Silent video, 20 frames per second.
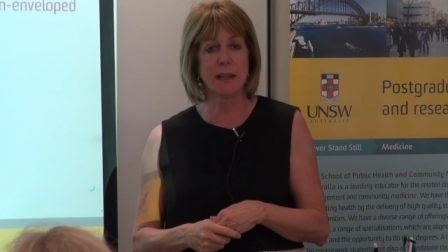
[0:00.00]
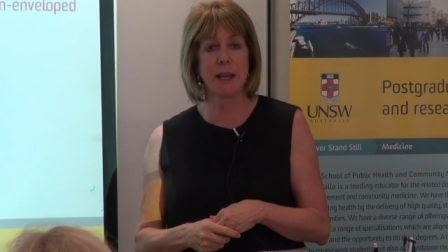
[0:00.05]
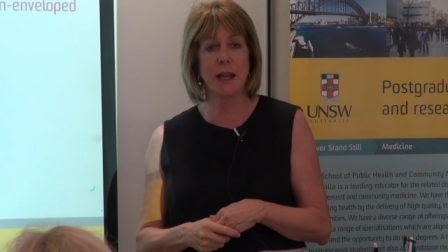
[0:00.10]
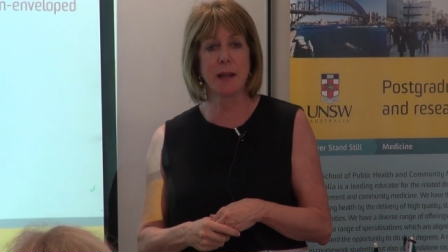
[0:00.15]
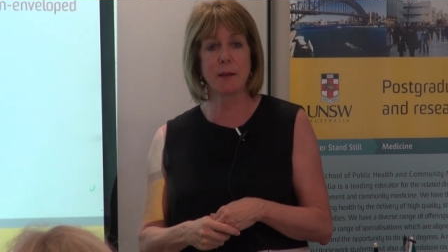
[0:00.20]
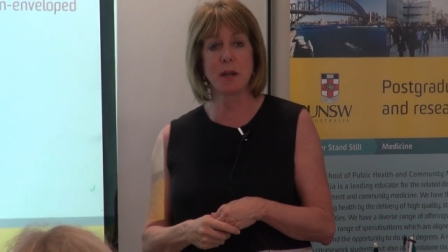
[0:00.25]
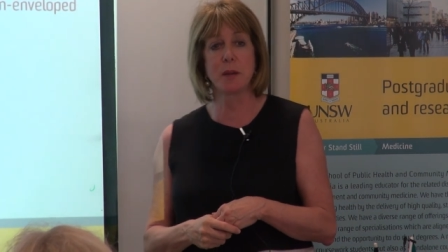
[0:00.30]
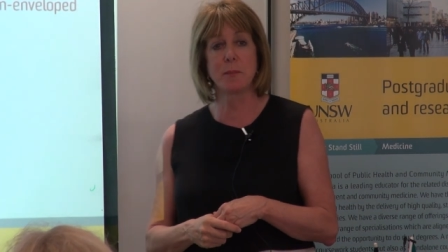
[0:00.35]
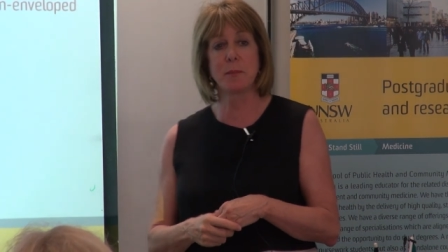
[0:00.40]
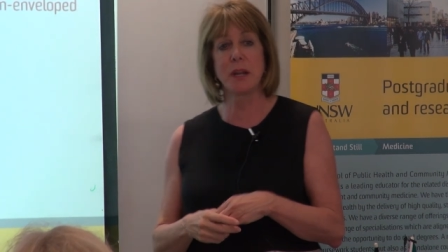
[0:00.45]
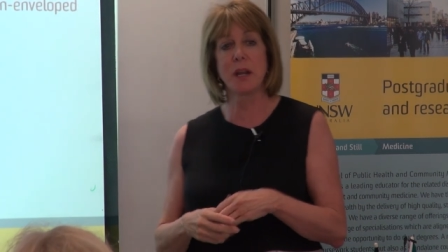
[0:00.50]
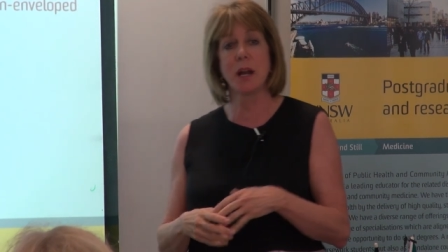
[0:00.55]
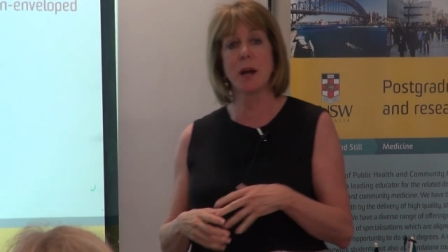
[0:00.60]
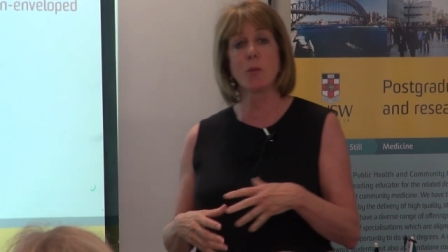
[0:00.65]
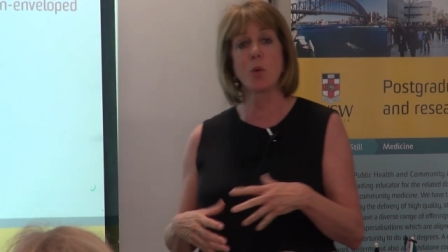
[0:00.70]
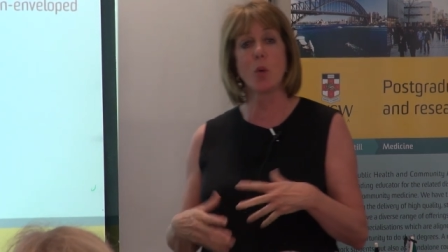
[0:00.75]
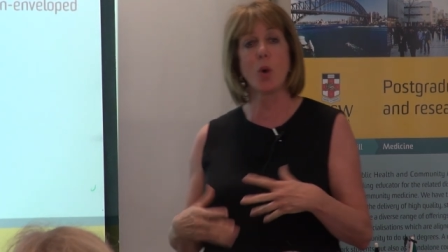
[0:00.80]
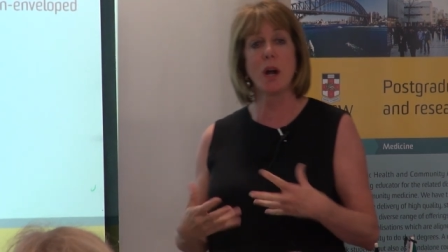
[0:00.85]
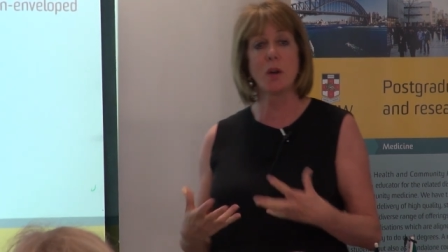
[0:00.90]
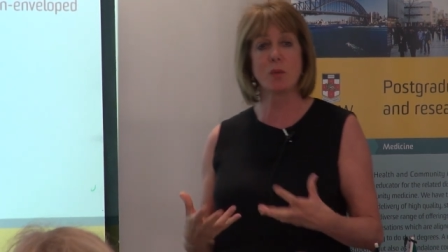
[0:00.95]
They can become
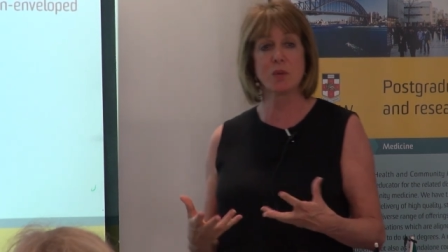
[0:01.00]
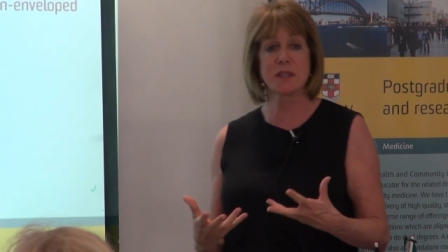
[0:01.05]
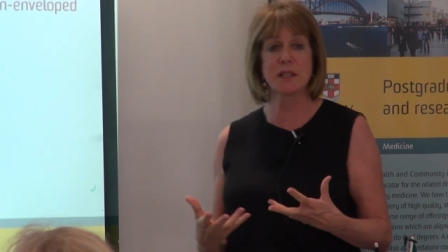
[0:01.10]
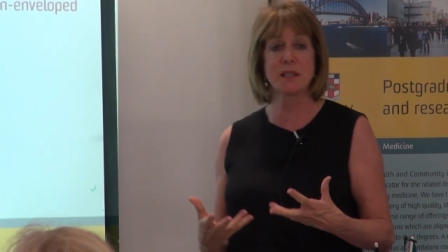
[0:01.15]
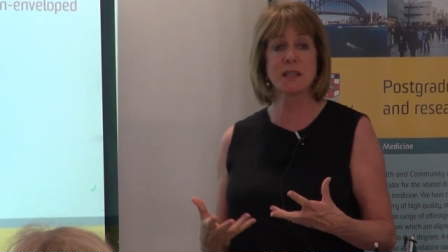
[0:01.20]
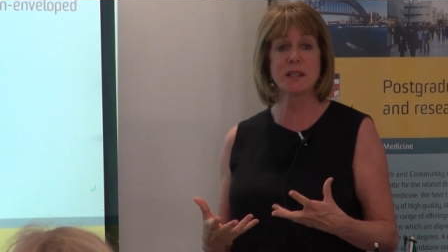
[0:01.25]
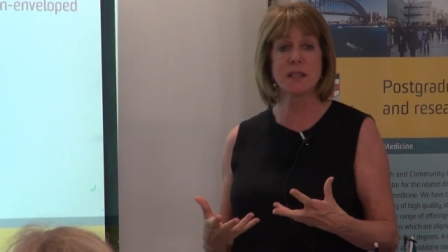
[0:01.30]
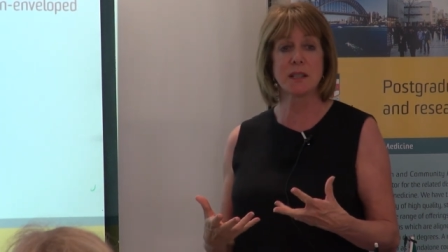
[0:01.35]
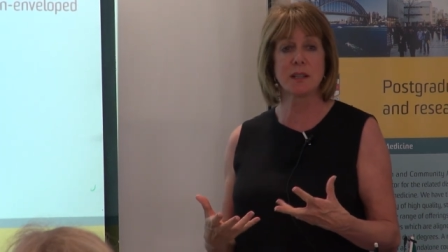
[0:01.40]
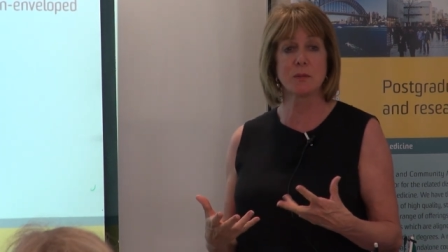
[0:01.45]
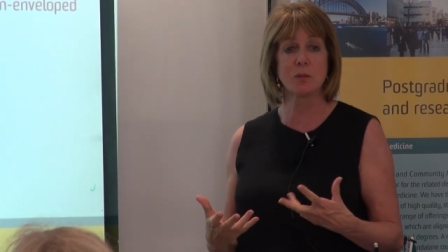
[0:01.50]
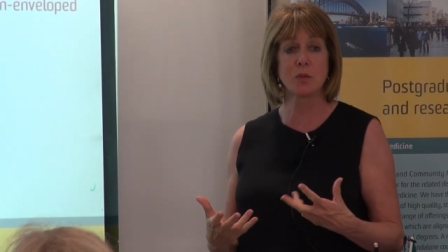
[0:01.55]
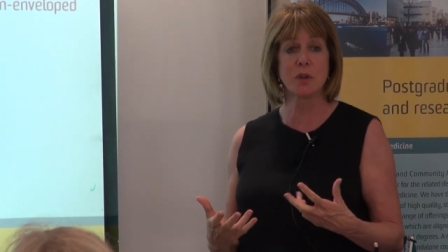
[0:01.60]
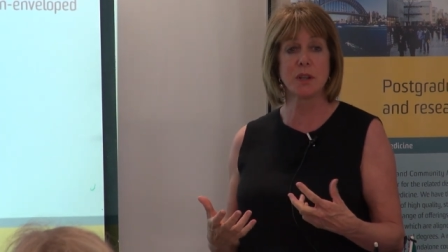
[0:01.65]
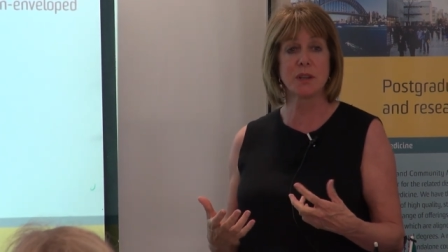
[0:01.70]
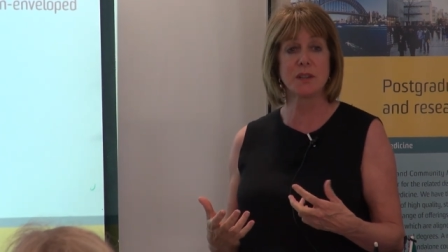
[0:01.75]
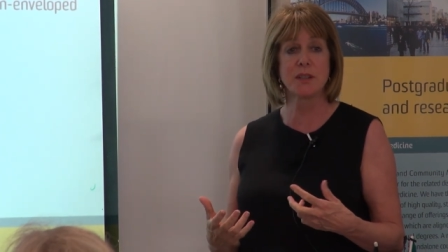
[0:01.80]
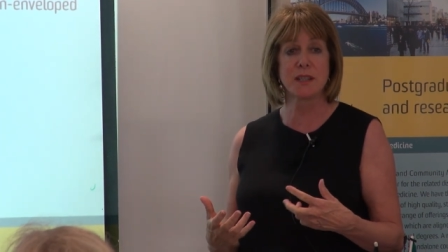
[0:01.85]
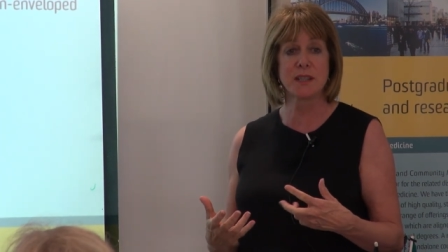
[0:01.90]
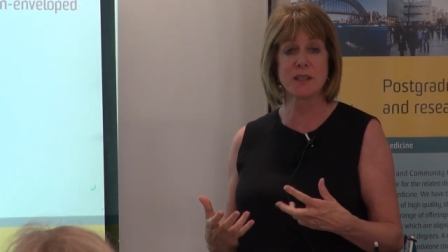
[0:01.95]
quite resistant
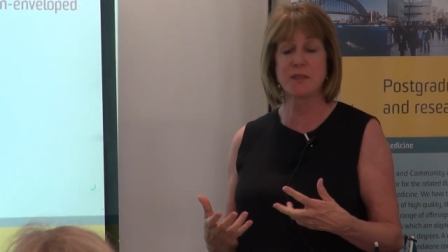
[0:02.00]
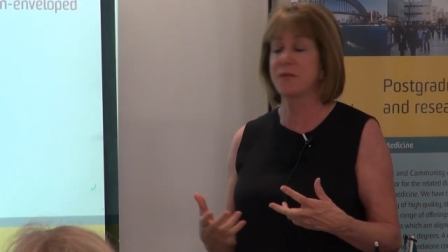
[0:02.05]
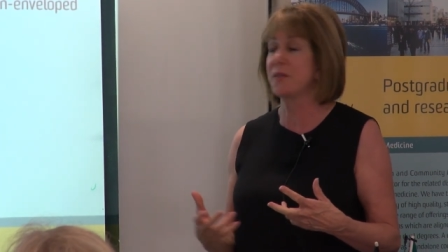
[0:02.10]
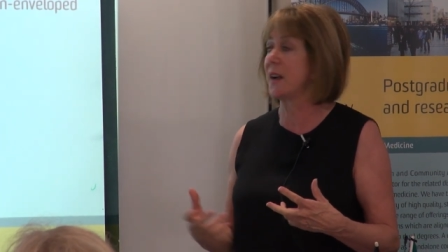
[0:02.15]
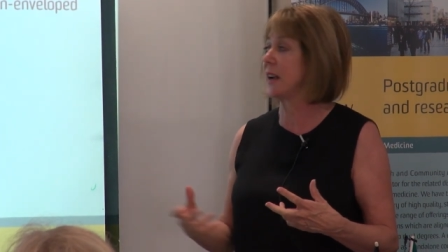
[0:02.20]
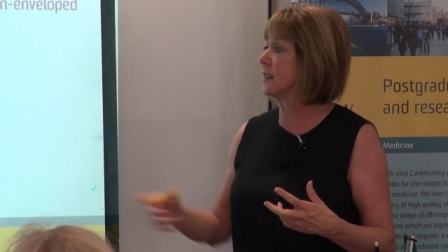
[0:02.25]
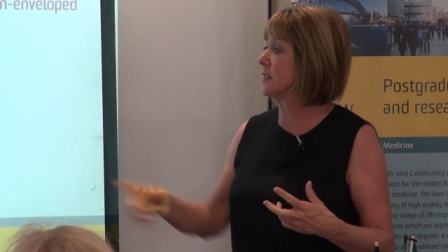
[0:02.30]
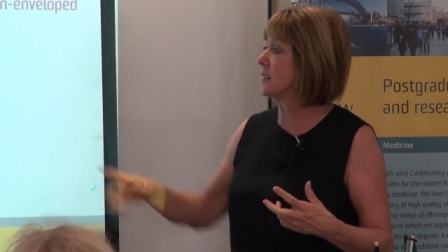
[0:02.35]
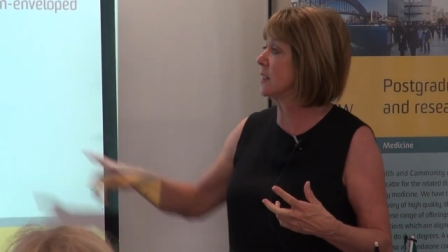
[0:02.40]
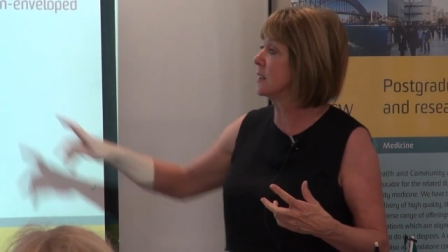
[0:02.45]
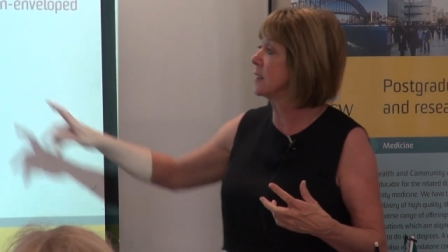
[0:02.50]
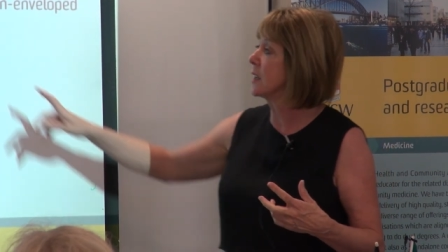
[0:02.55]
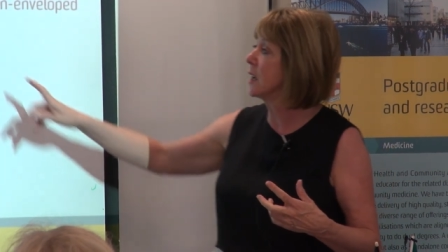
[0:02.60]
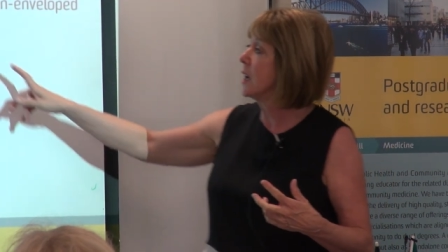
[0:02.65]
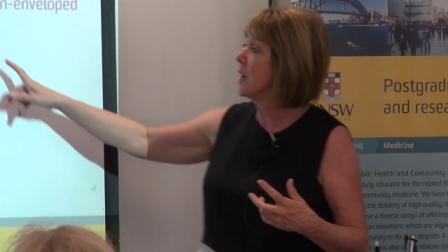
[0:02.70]
with disinfectant.